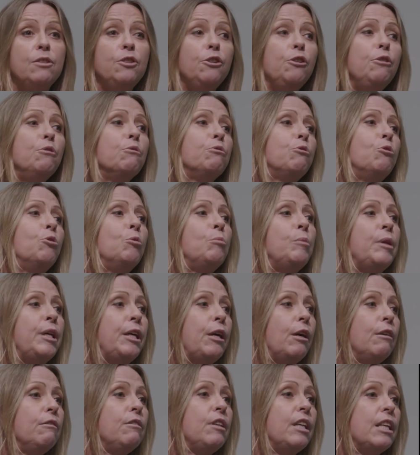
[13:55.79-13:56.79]
uniformly
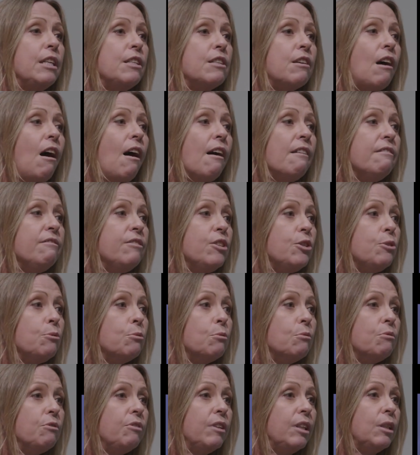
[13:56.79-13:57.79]
over the entire
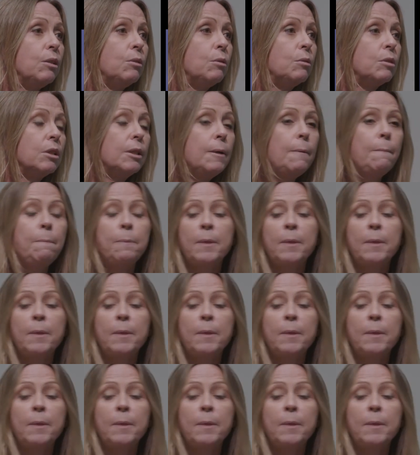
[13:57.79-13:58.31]
visual field.